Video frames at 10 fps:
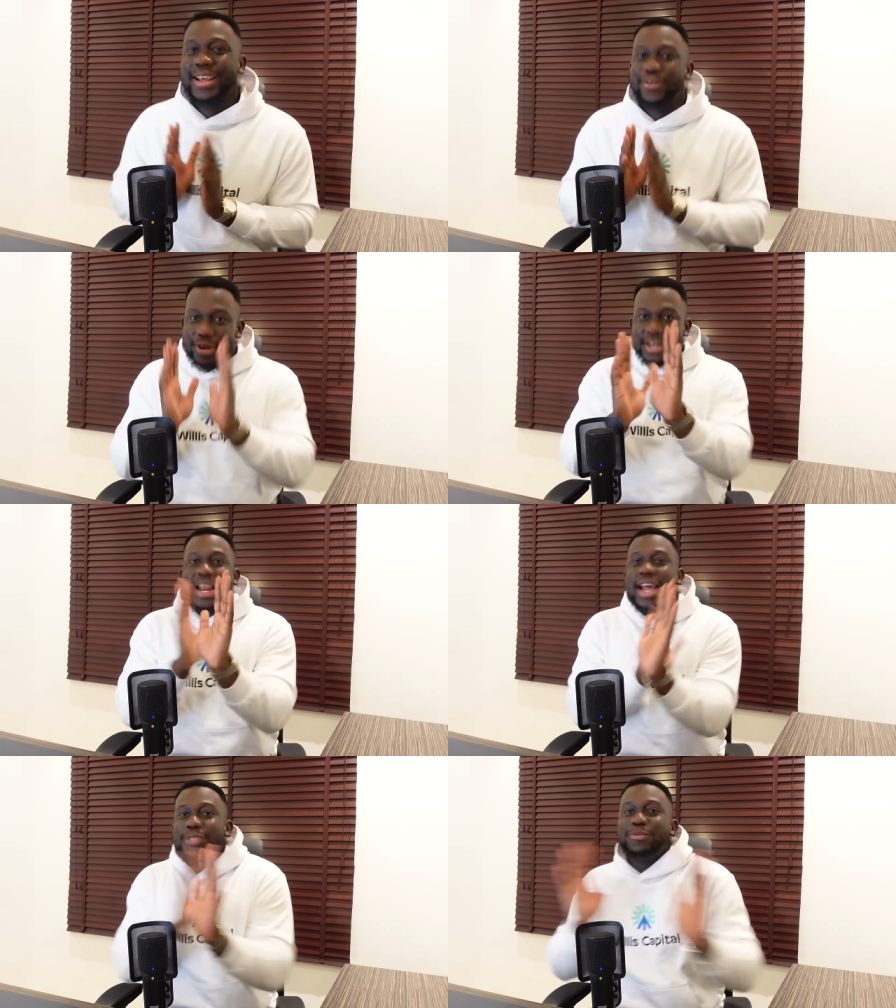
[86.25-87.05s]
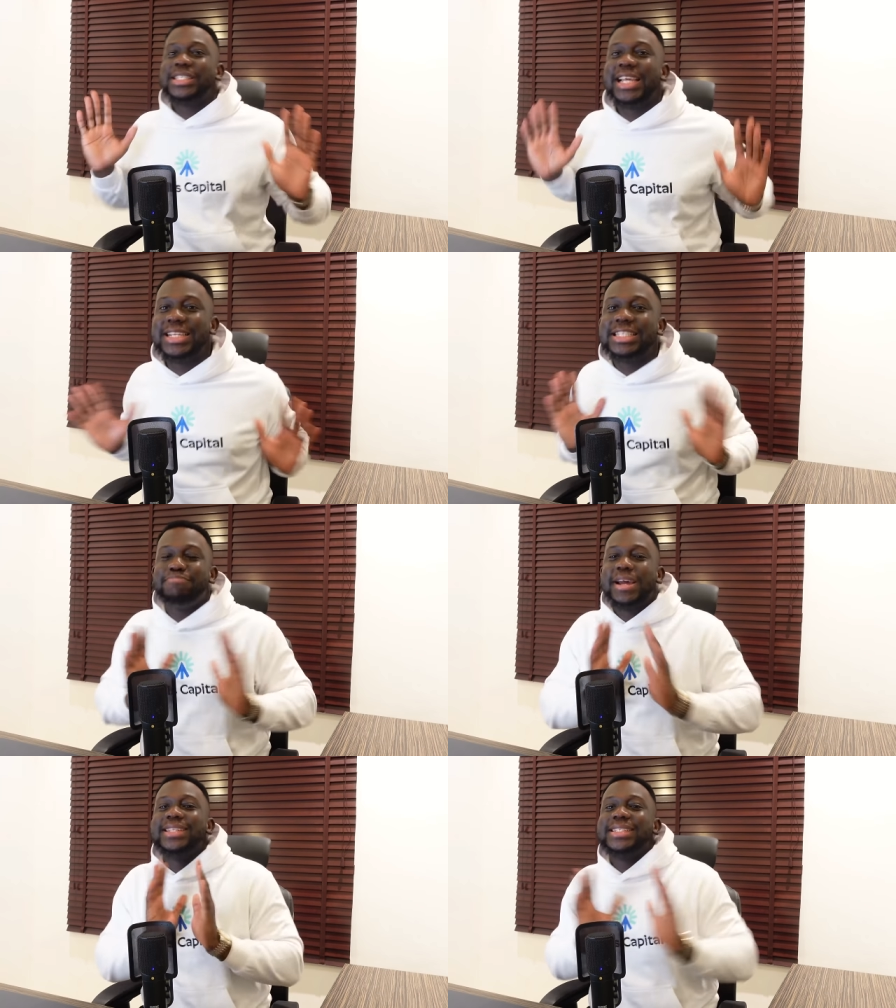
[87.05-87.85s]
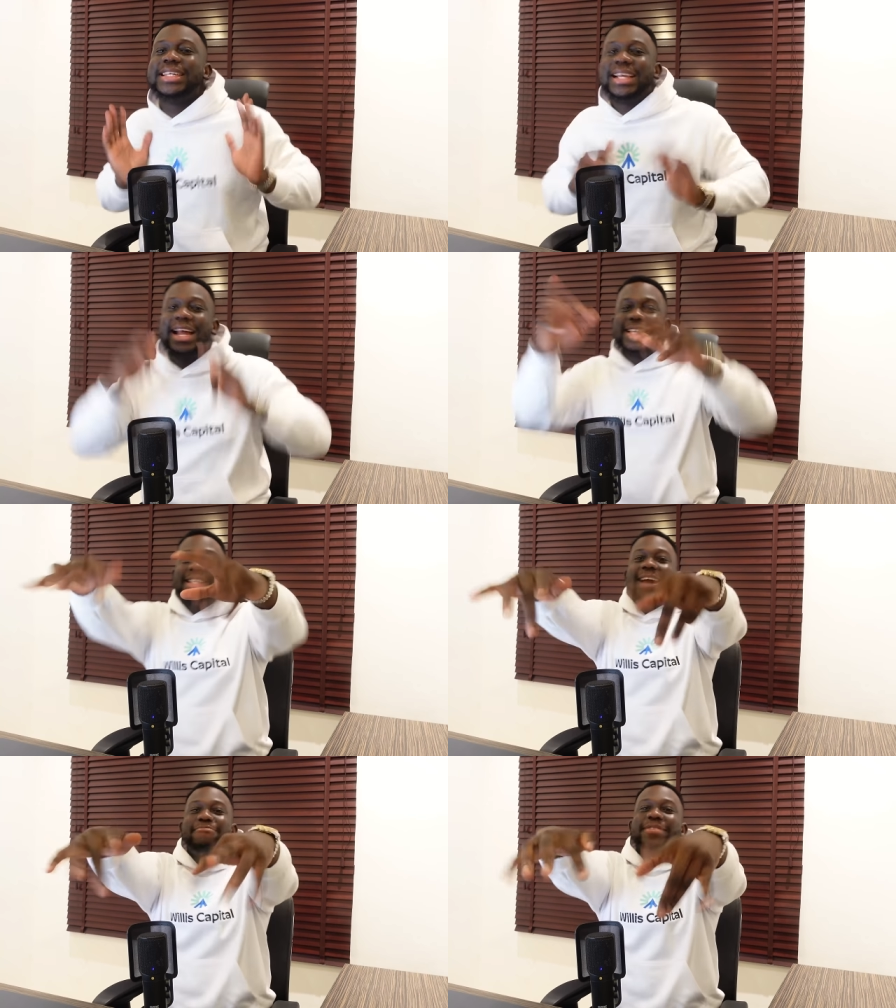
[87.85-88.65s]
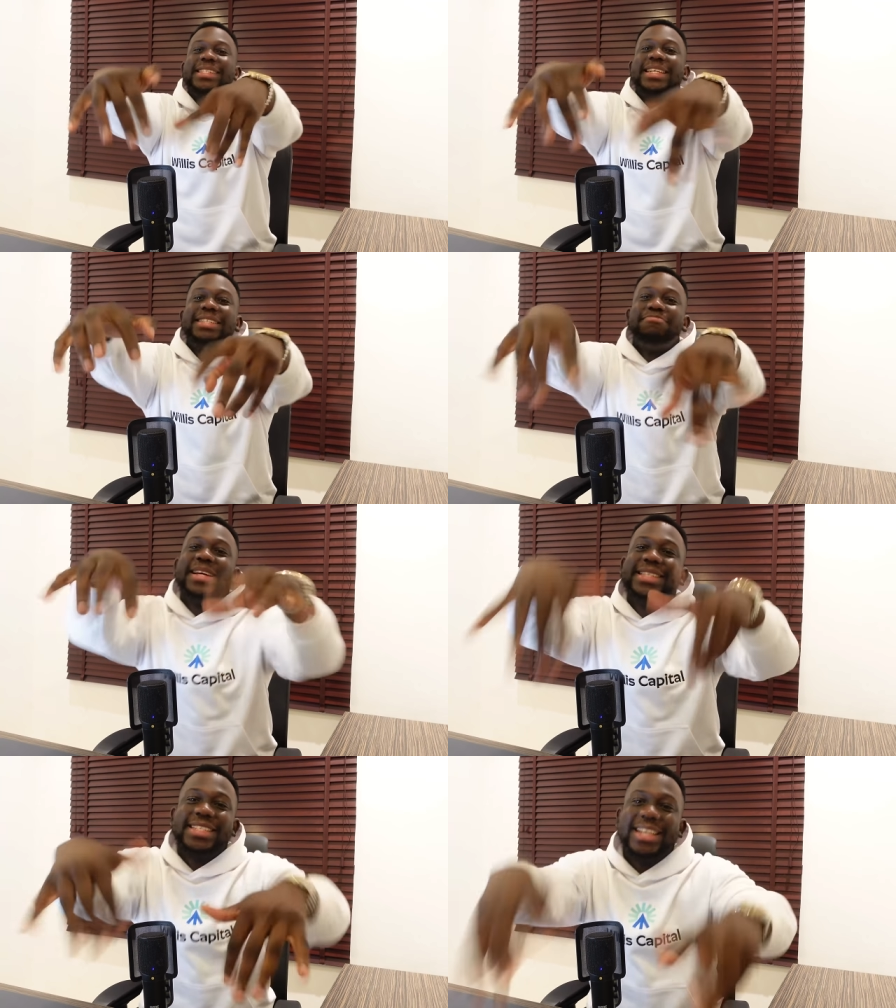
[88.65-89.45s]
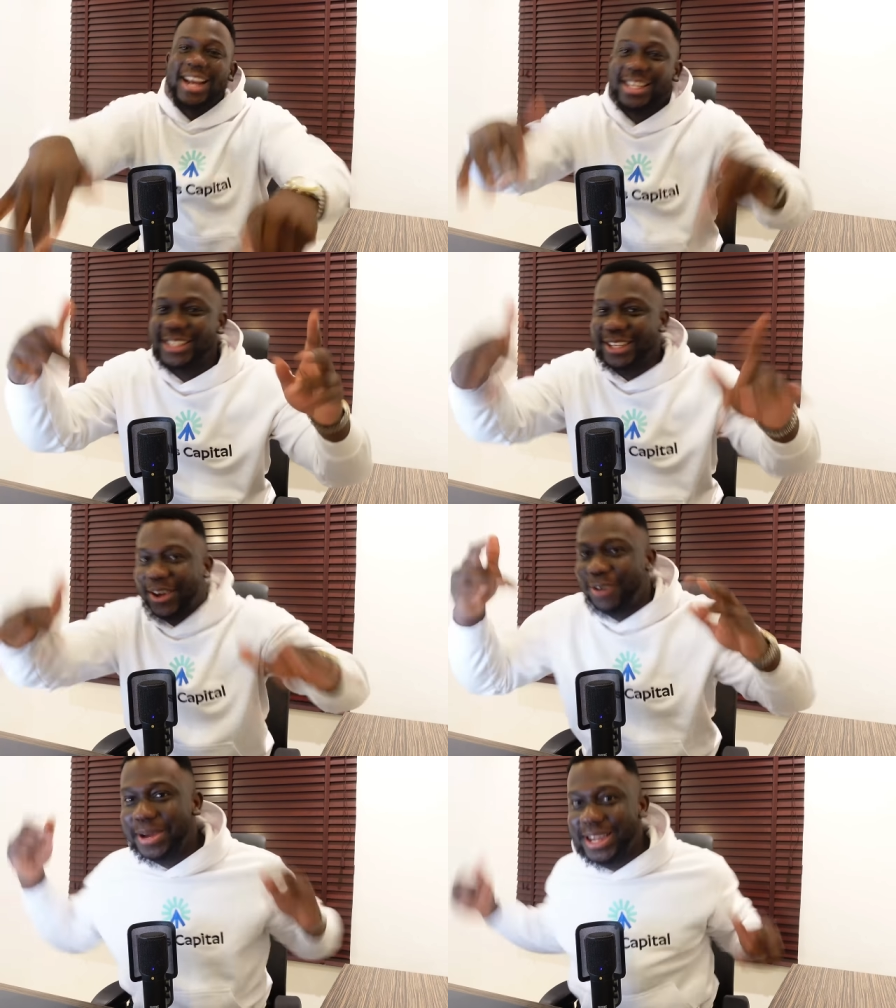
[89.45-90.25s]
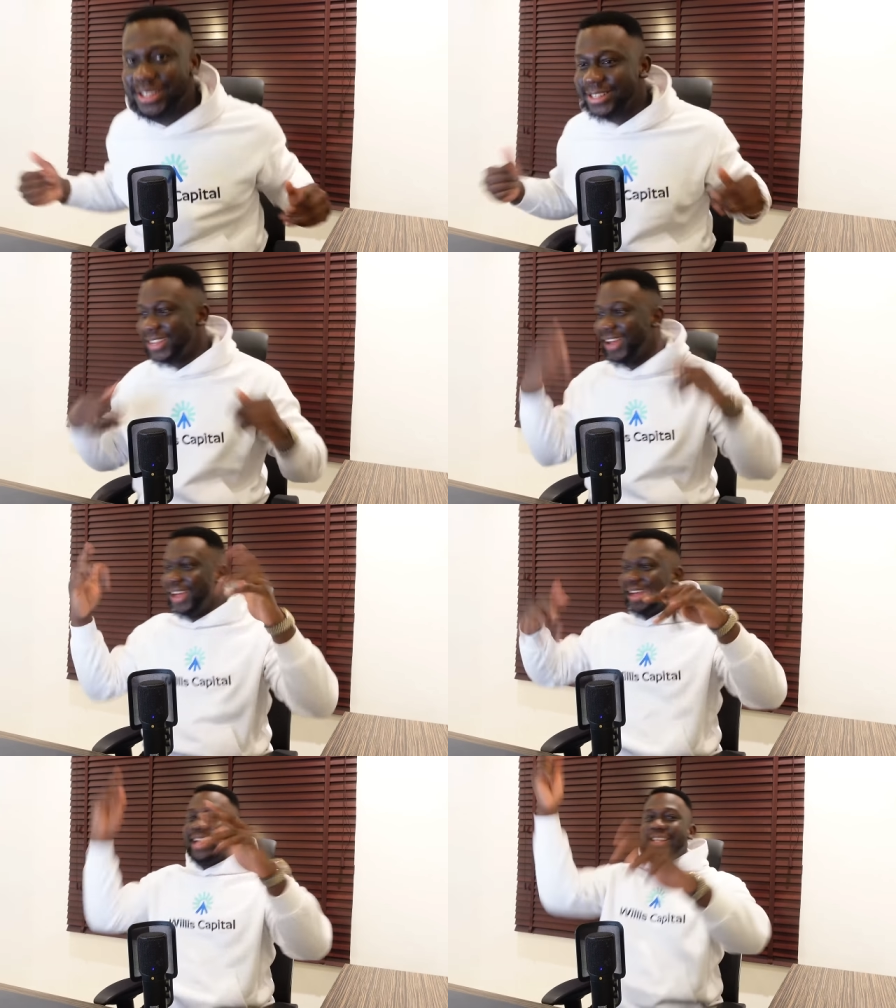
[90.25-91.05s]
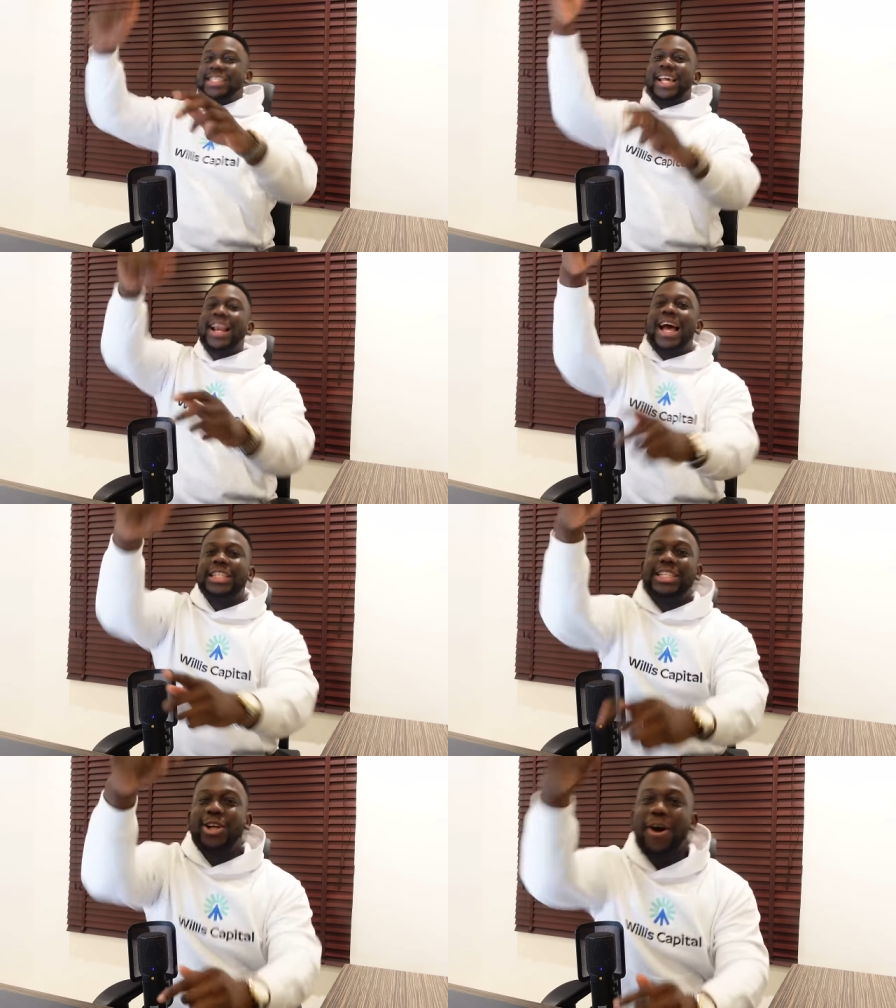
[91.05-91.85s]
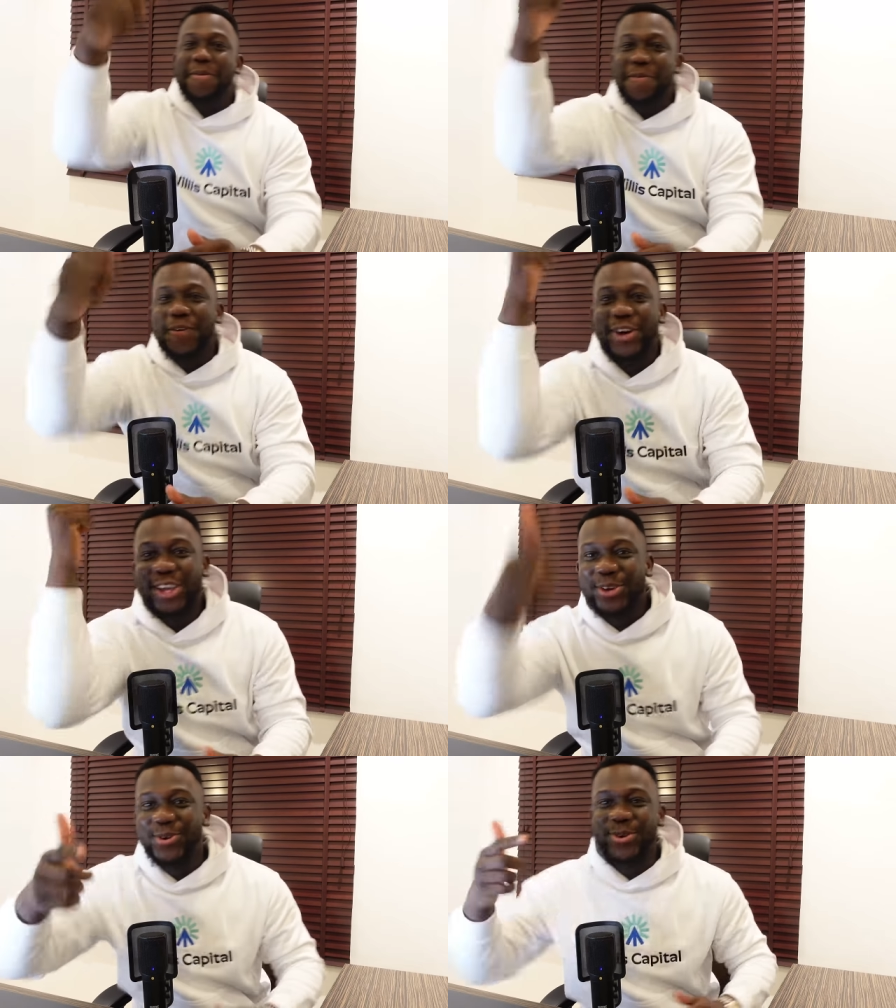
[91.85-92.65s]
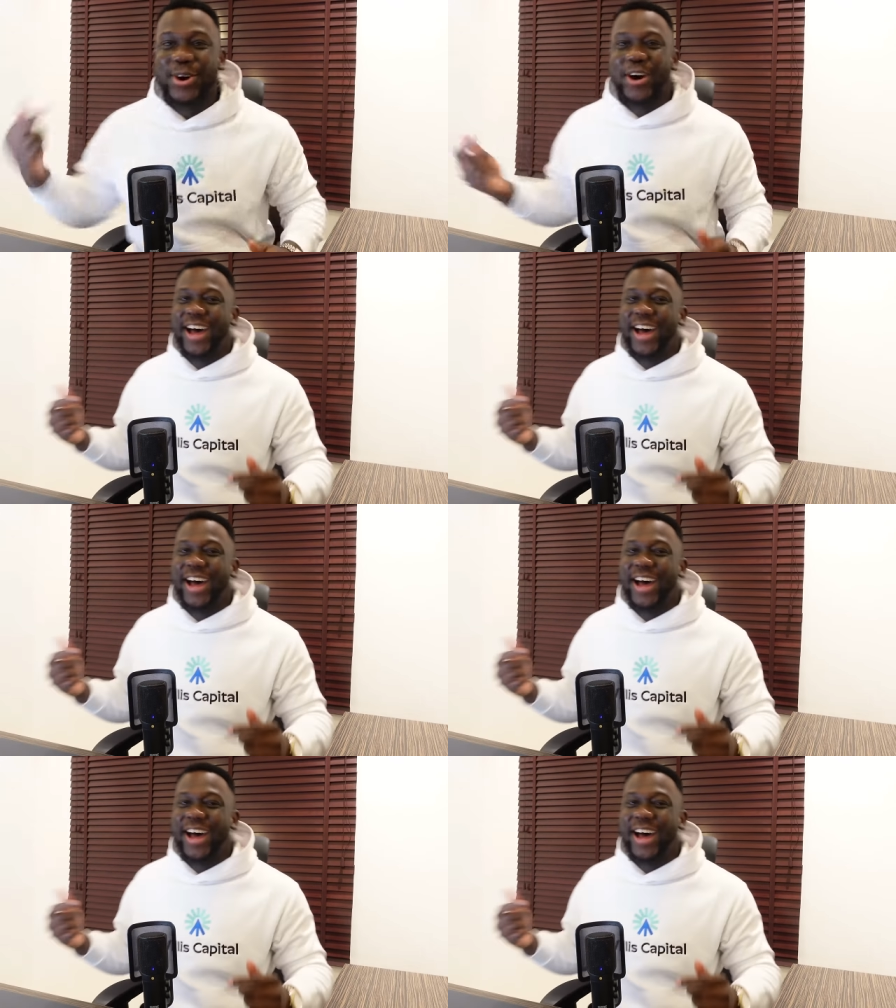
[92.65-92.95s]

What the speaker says: One nice Mercedes-Benz C-Class. Type Mercedes-Benz C-Class in the comments. C-Class is coming for you.